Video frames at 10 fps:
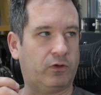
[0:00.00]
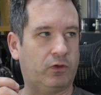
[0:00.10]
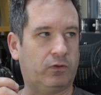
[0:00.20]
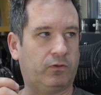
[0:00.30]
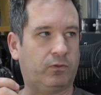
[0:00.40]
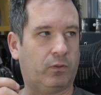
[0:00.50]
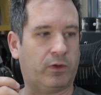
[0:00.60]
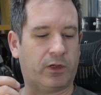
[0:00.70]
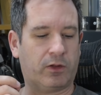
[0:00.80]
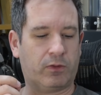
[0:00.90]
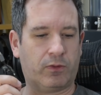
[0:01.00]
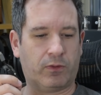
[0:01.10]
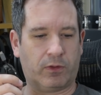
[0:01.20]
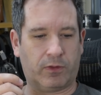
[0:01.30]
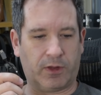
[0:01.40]
use
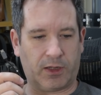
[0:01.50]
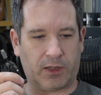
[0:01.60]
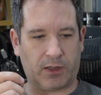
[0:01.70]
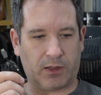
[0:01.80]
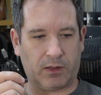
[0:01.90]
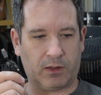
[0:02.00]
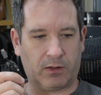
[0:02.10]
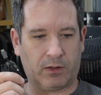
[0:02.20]
with the